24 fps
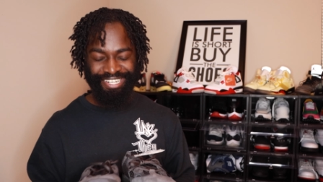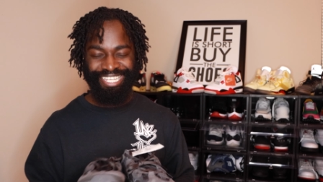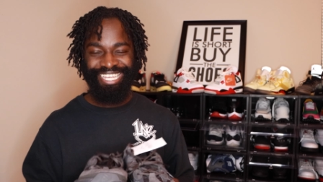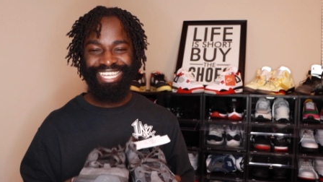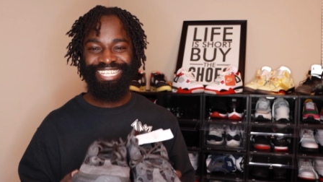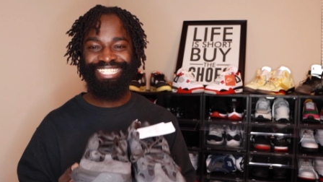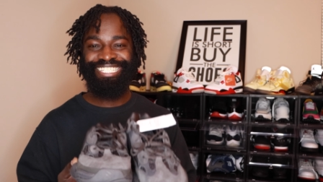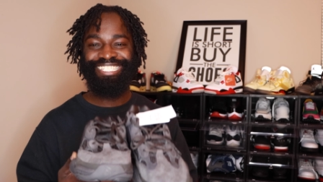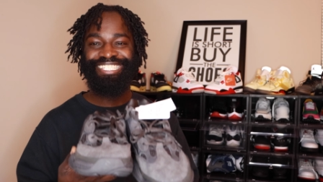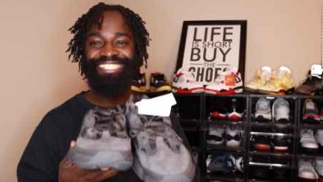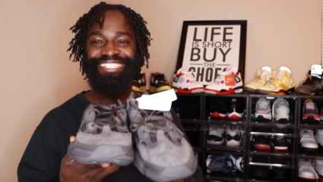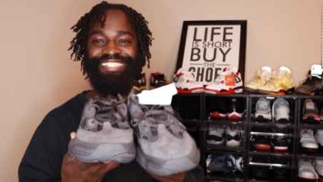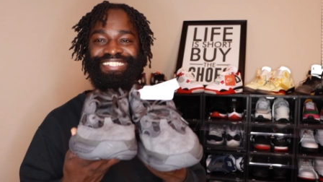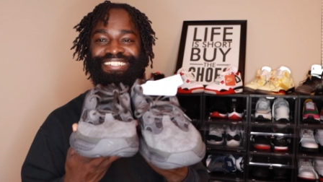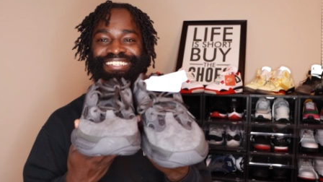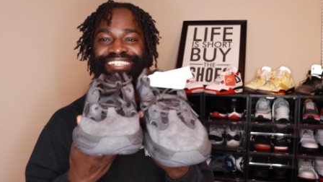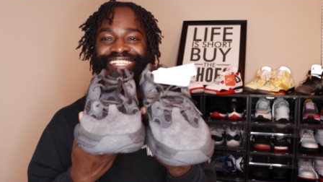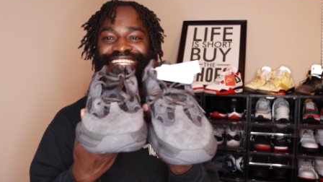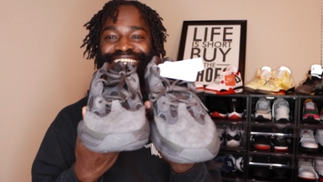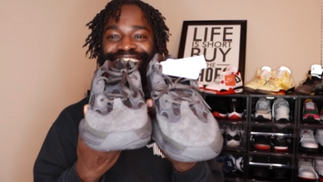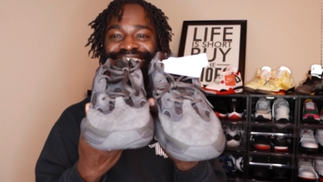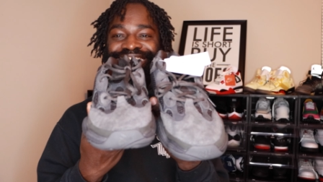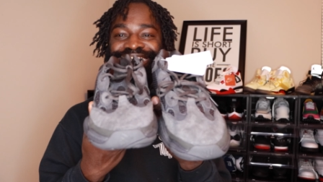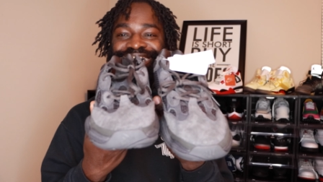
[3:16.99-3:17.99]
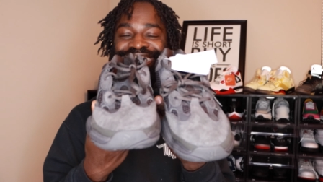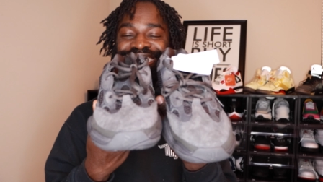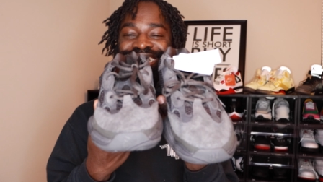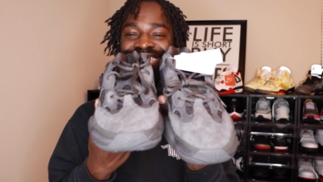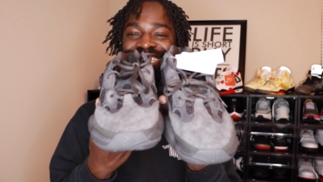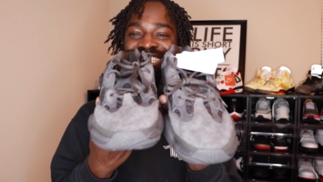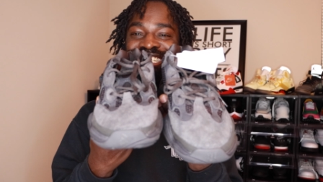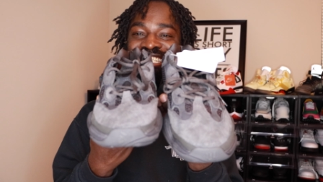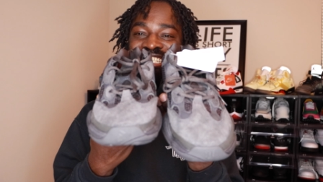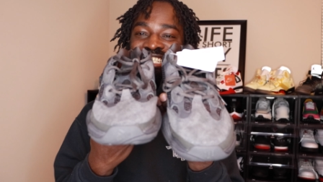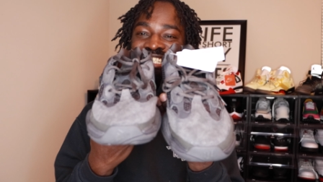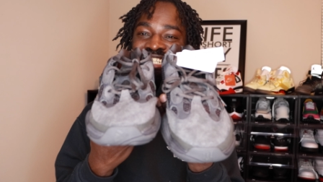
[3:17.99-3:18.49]
yes sir, yes
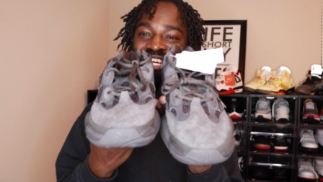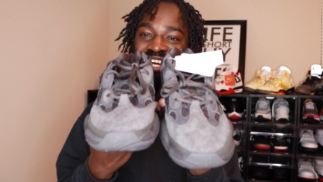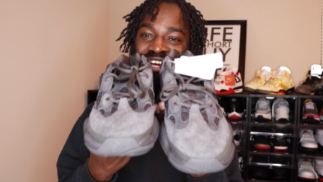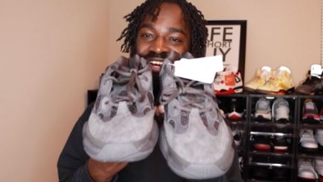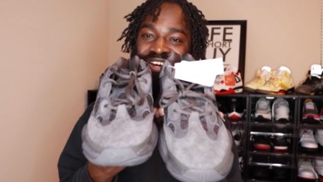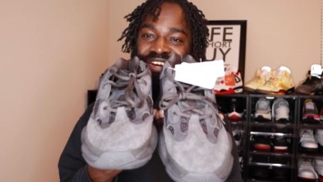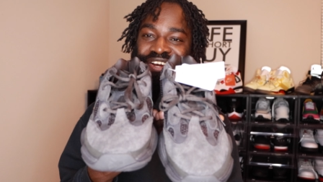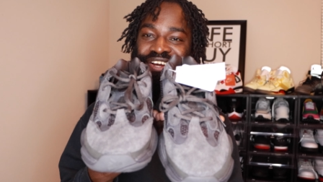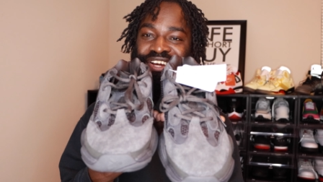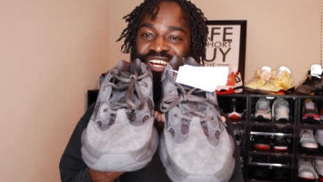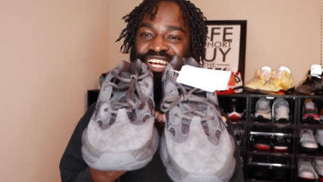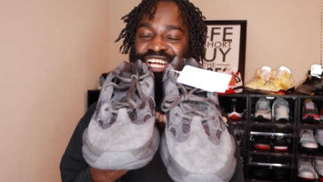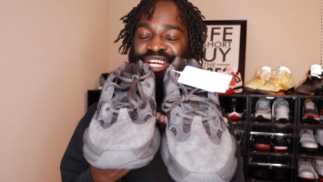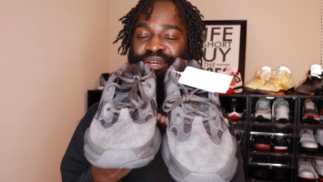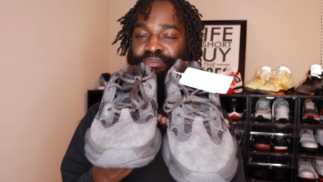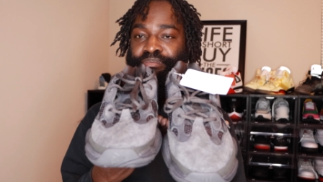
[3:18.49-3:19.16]
sir.